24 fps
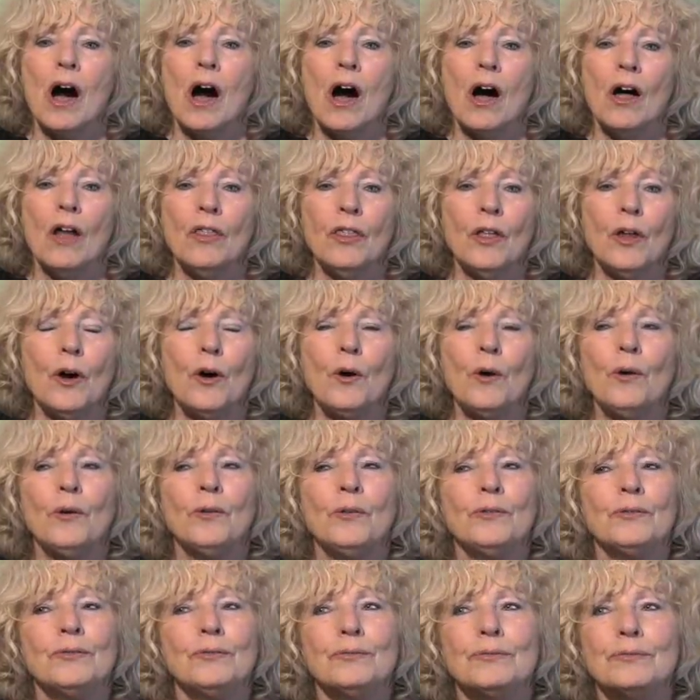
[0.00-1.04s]

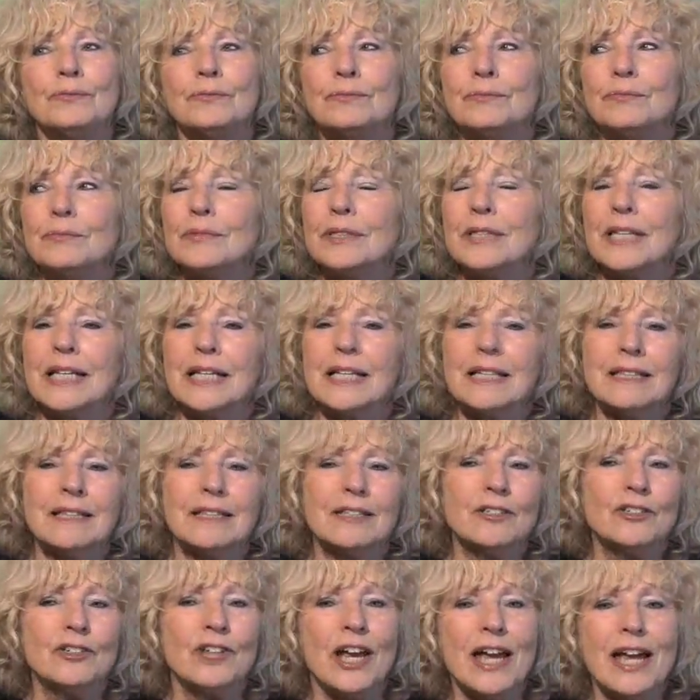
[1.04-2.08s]
Although
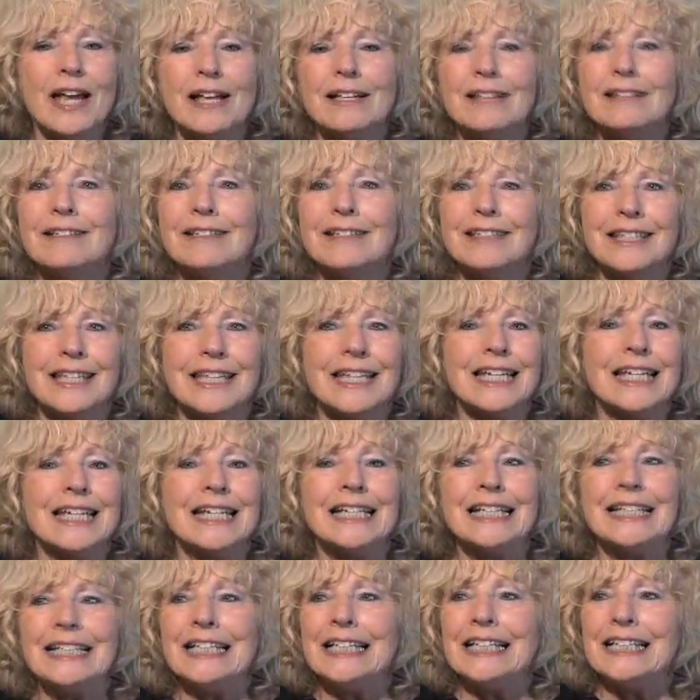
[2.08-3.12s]
the jazz
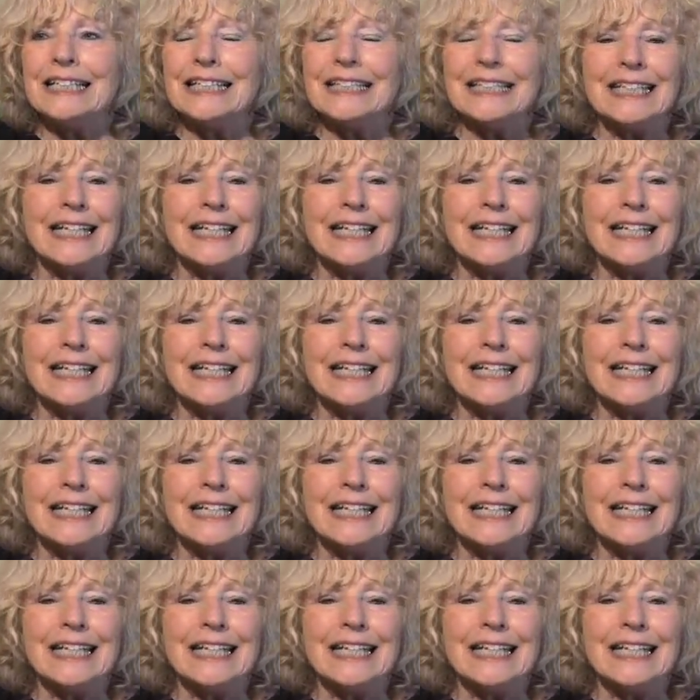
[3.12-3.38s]
thing